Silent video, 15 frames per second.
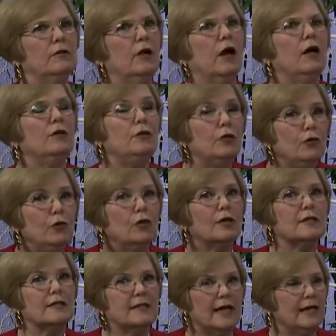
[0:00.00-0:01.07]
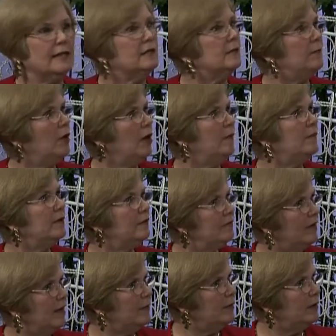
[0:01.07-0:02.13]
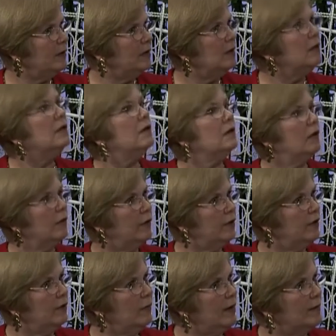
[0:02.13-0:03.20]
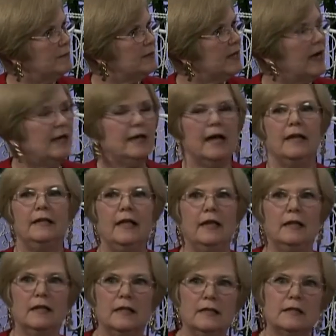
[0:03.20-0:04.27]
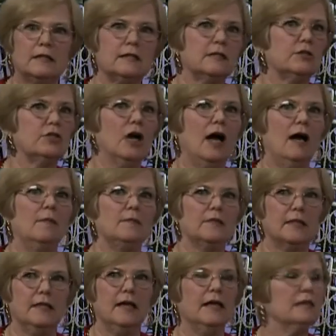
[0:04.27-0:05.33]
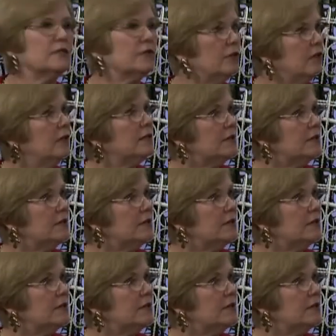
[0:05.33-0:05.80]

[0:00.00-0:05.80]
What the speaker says: The New York State Department of Labor, go to their website and they list jobs in Nassau and